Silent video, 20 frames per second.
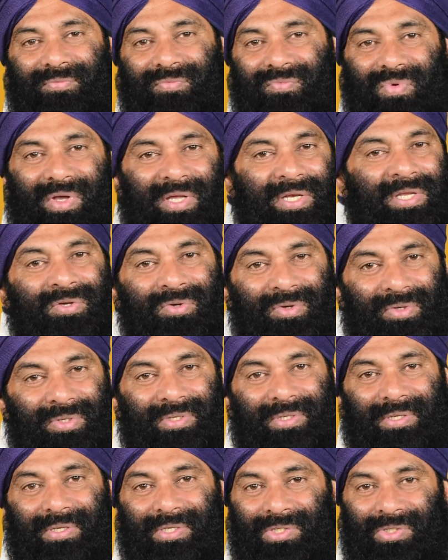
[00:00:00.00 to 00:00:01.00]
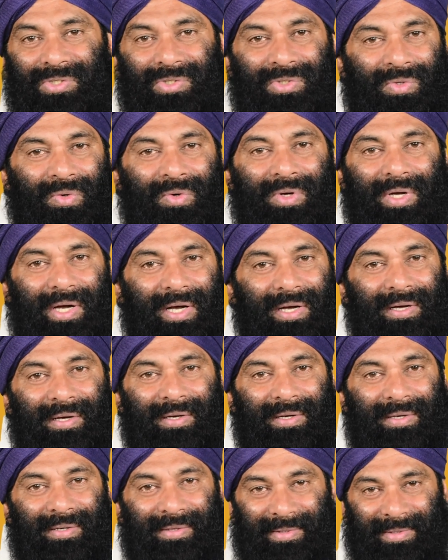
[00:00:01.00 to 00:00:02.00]
very good
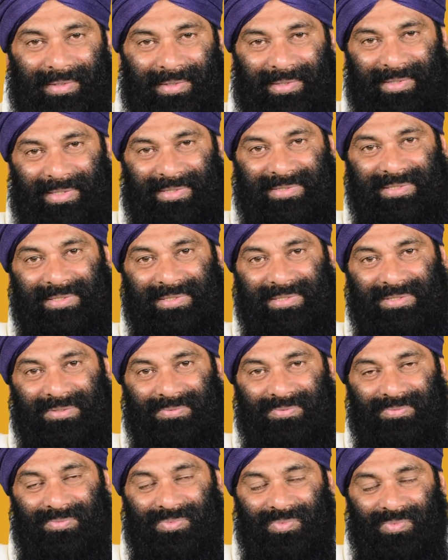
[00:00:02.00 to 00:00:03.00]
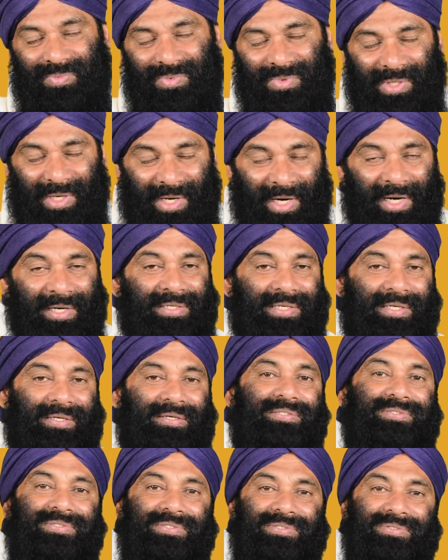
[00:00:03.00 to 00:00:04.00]
yoga lessons, karate
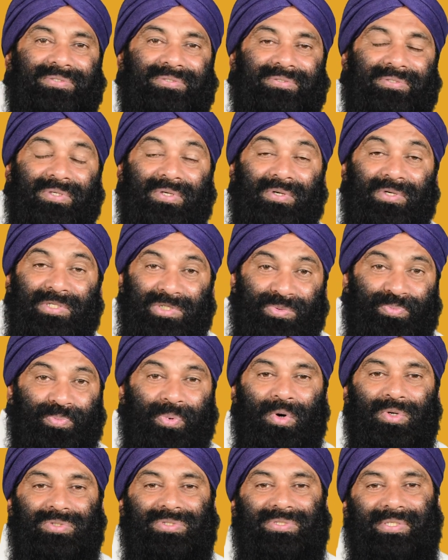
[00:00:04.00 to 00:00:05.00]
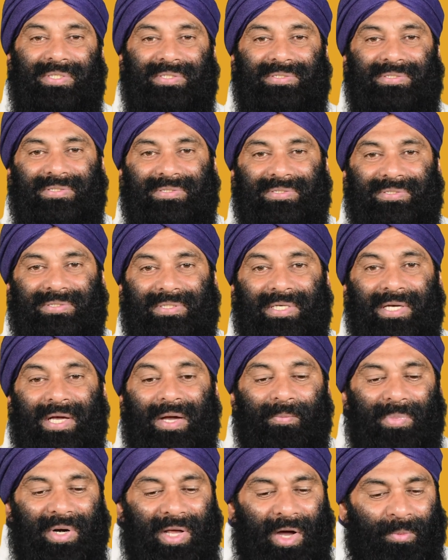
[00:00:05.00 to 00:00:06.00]
lessons, sports lessons.
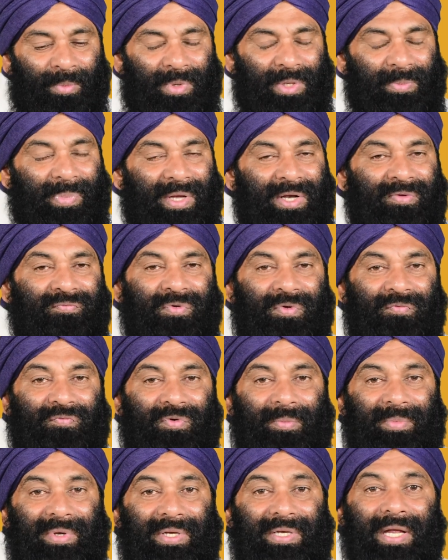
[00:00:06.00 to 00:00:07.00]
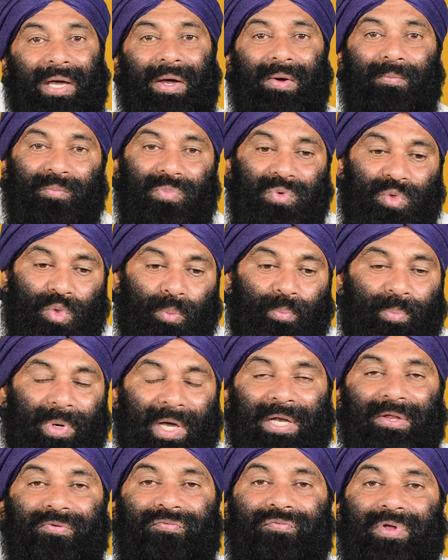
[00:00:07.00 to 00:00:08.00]
But how many benefit from it? To
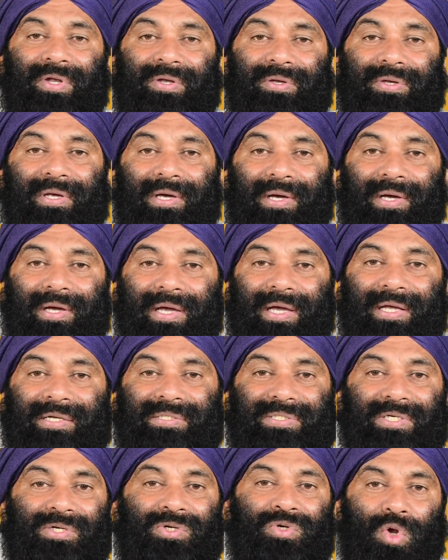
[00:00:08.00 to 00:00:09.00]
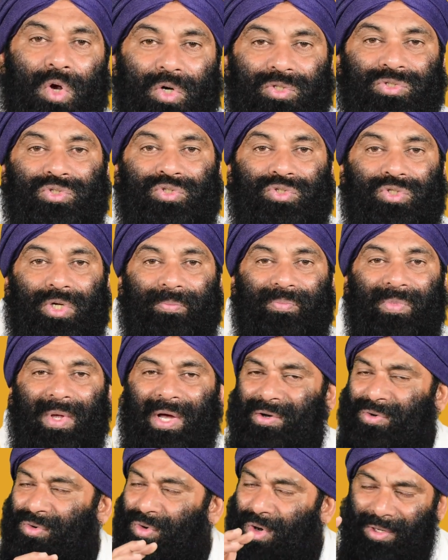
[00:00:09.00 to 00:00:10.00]
benefit, it's a
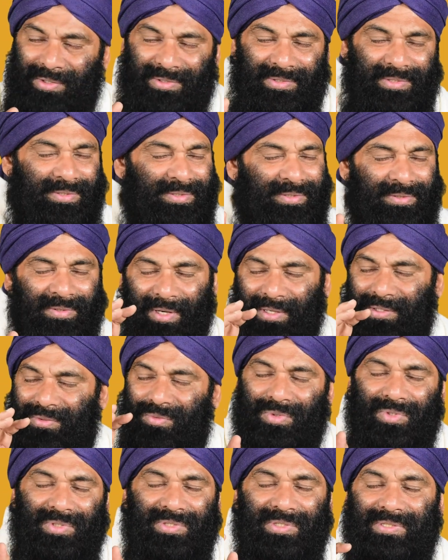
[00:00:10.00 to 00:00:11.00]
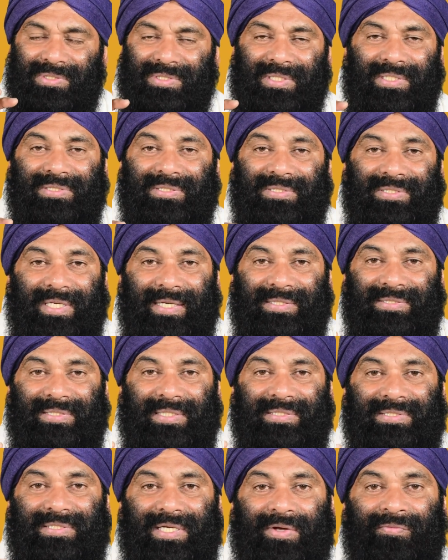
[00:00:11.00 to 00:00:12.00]
non-stop, not 6 days
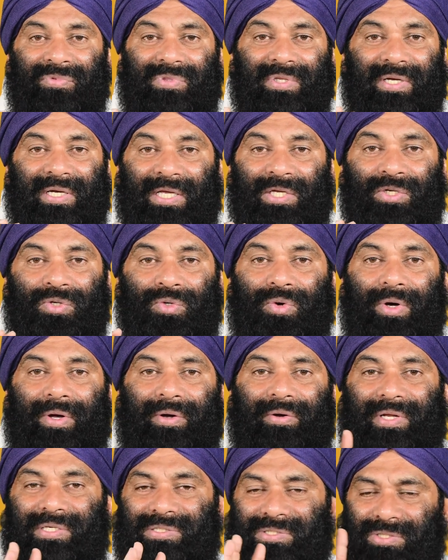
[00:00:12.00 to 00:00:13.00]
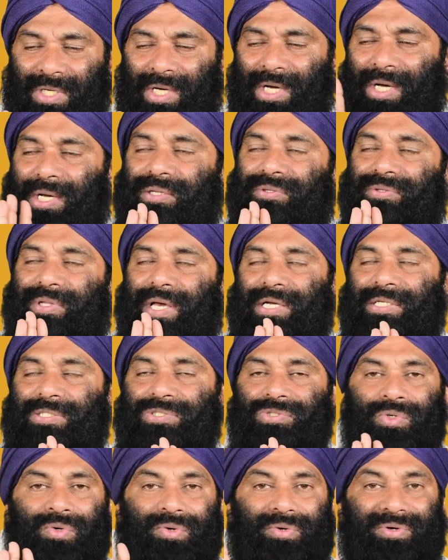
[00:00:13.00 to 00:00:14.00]
and seventh day you go and rest. There
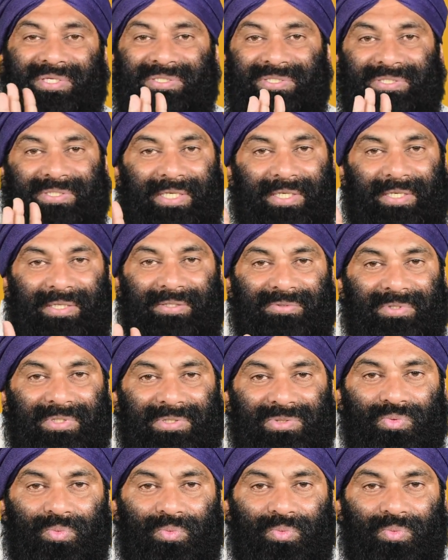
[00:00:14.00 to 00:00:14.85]
is no resting in